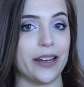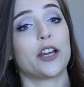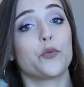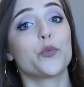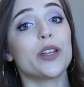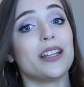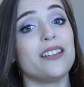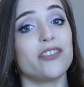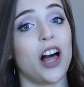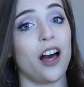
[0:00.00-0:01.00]
And I
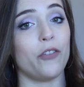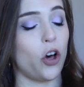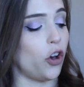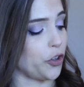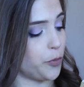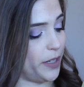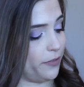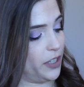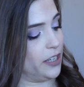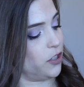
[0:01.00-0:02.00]
really love all 3 of
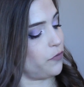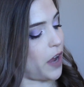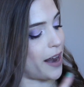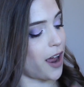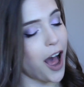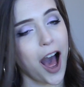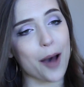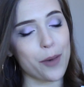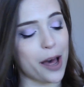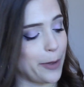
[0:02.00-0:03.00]
these. You've got
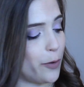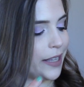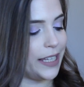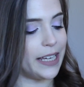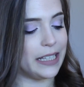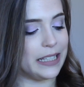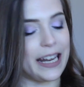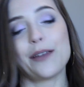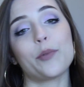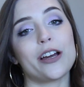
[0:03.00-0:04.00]
Hot Mama, the
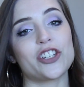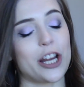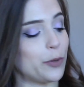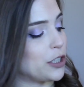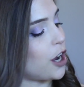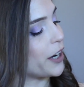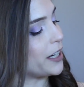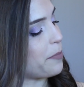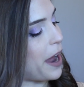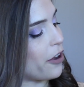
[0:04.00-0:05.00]
In-Stain blush I was
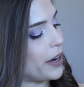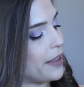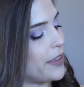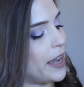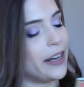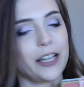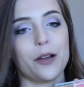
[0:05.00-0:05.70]
talking about, and then